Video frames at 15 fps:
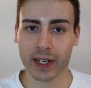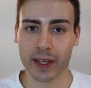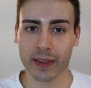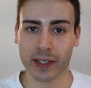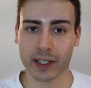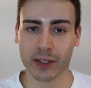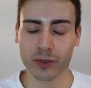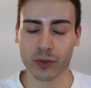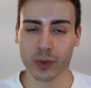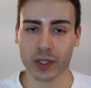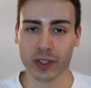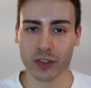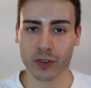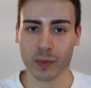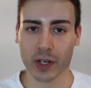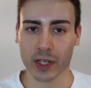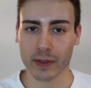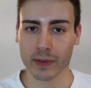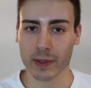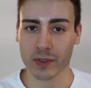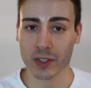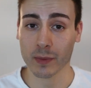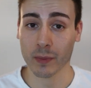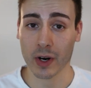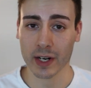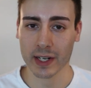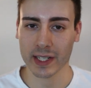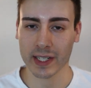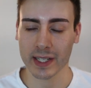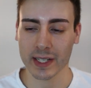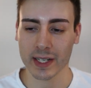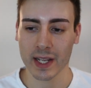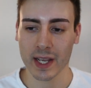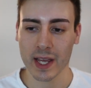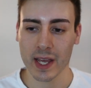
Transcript: I think it was really smart of them to market it